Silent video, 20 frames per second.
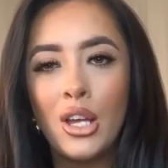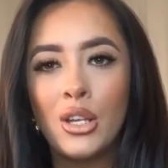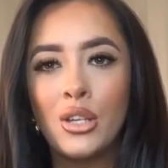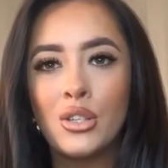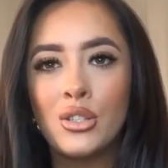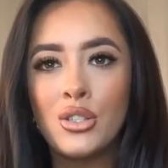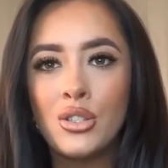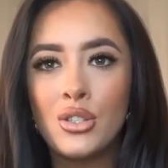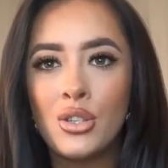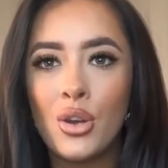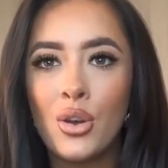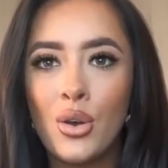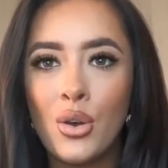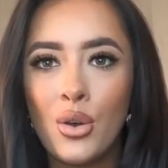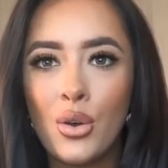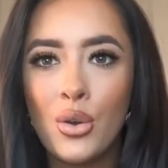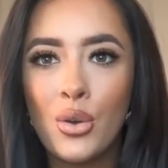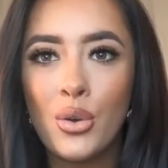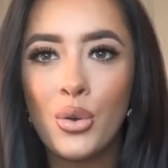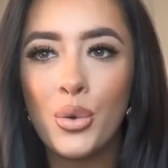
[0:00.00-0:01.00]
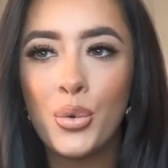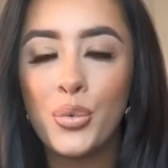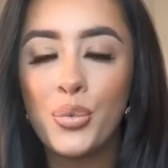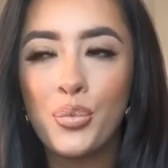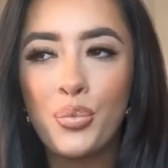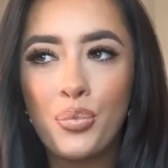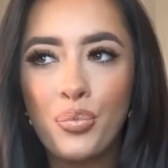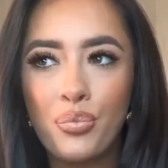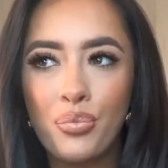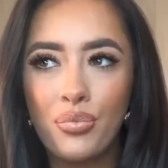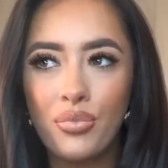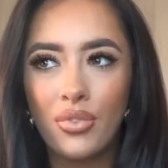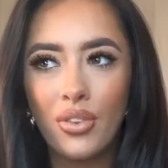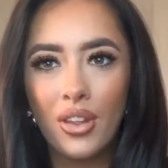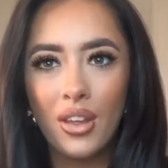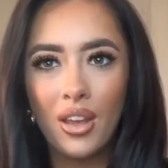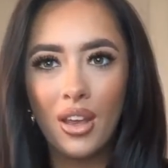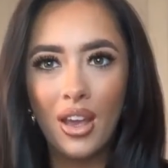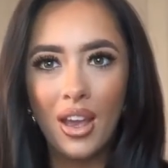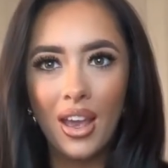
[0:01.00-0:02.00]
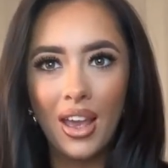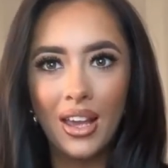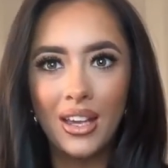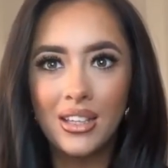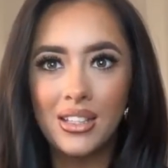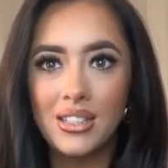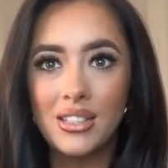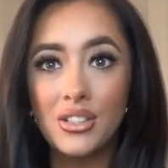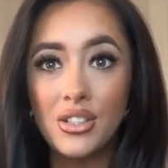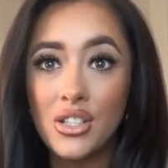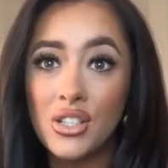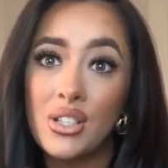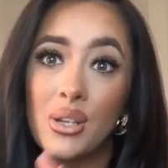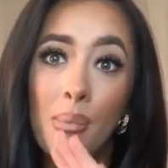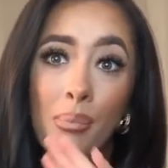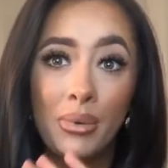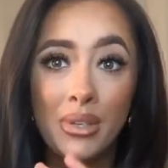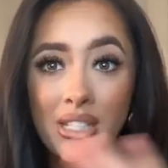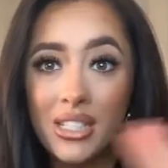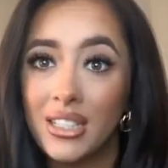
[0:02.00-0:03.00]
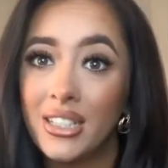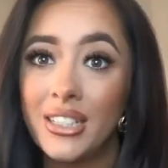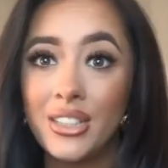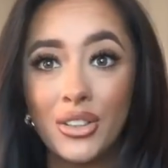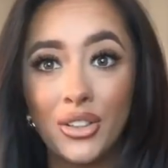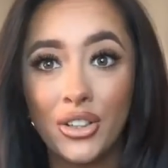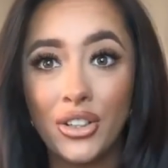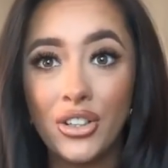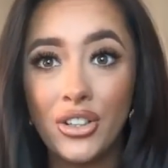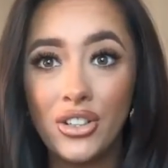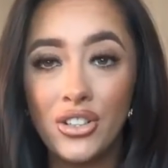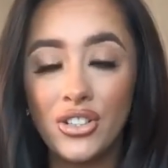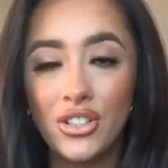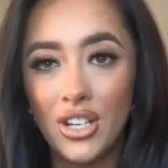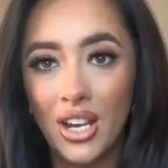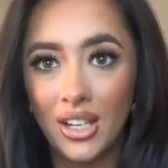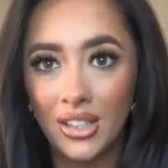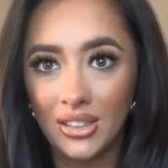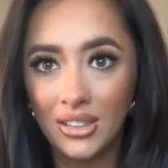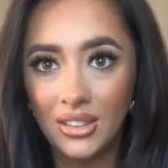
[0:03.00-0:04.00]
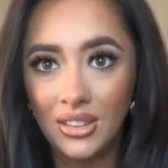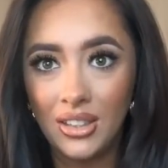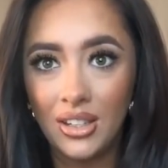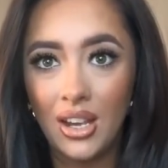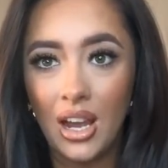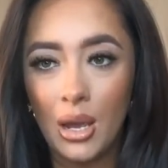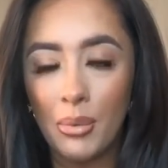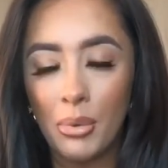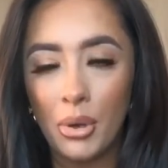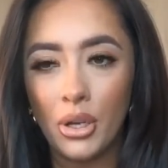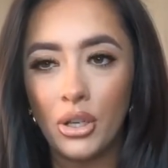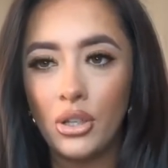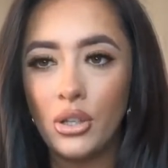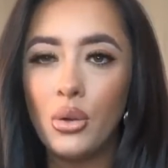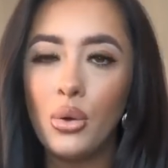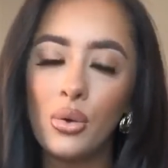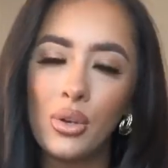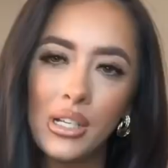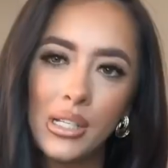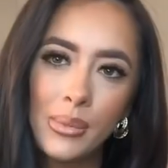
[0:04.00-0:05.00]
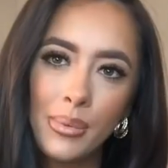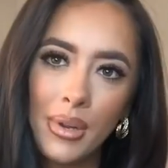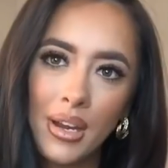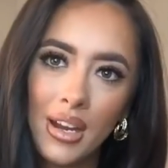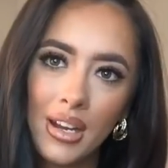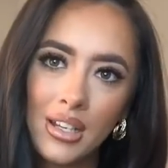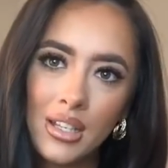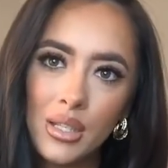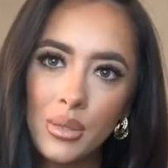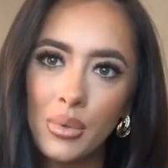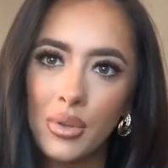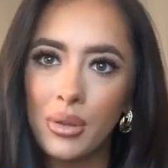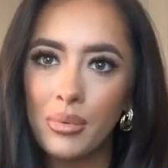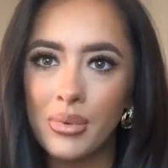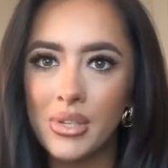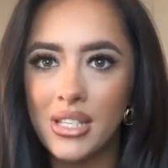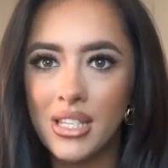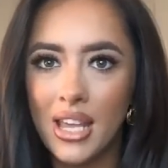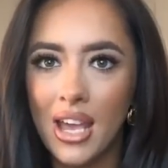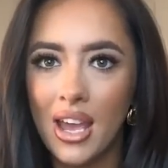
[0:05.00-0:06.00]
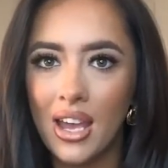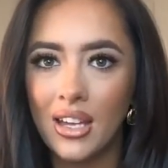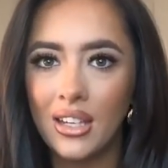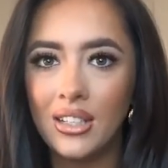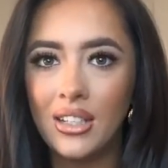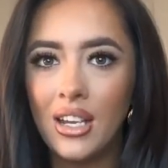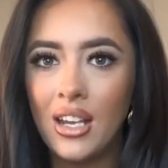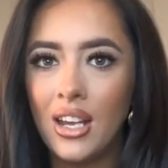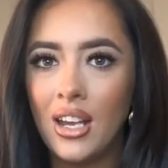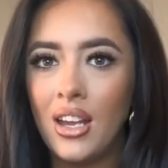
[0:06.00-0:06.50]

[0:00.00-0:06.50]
so it's just basically now chatting about the whole experience with my scan,